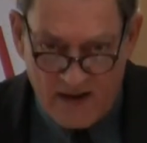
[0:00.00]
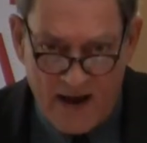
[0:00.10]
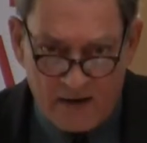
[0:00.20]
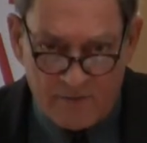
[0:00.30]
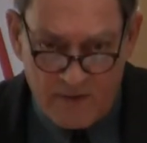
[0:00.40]

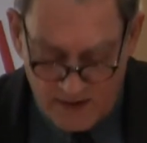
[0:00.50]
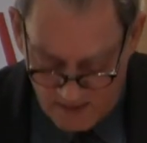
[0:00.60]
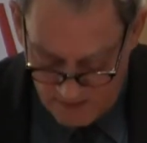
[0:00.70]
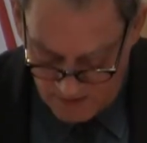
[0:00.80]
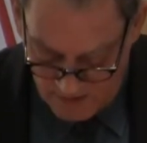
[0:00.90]
lack of
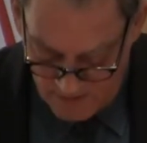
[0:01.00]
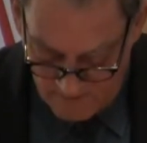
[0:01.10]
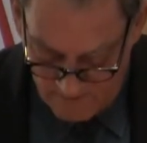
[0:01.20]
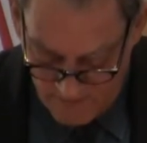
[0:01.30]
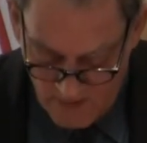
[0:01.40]
recognition.
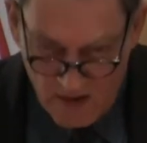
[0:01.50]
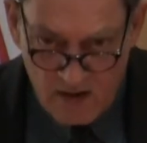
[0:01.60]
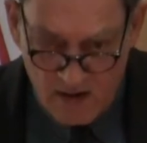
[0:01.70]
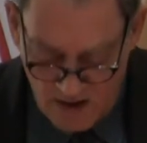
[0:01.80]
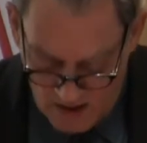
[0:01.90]

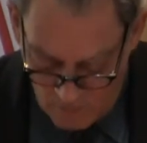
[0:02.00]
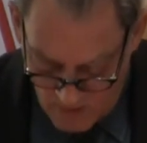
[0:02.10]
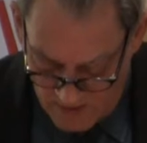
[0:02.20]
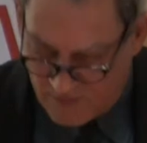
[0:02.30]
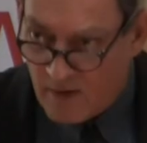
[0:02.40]
He
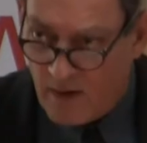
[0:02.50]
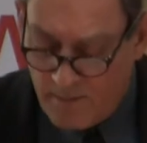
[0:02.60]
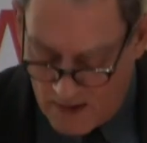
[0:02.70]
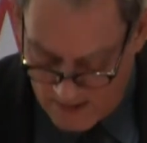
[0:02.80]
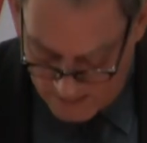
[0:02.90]
was
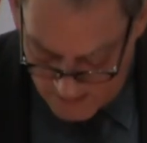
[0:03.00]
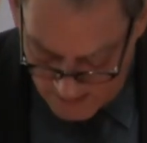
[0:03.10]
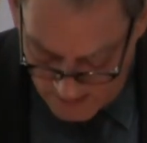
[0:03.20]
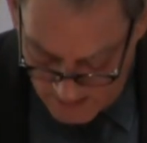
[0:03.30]
American.